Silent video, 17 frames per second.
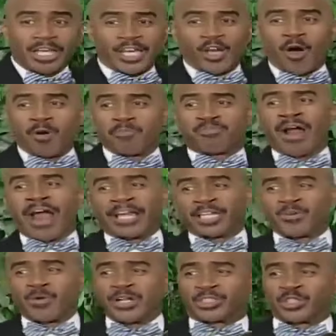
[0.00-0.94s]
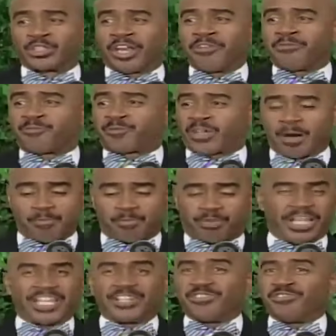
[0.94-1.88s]
He gonna bring you into the
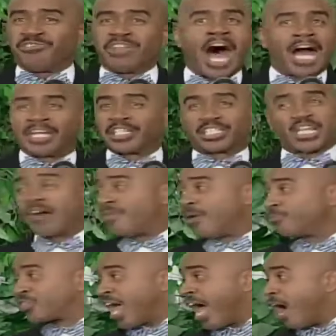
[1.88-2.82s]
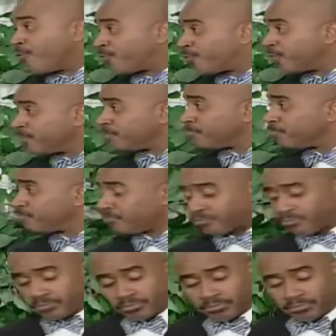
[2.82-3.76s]
complete knowledge of himself. That's right.
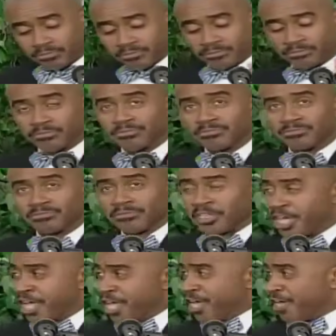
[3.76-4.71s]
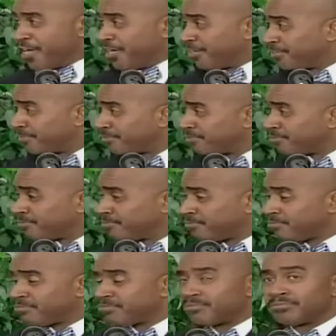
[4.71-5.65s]
He, he shall
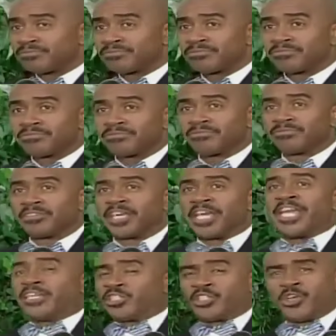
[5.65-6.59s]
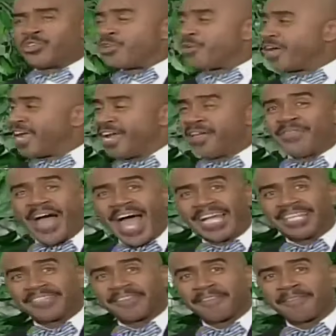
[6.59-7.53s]
glorify me. He, do you hear
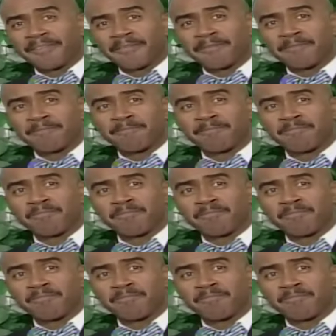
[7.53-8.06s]
that? That's right.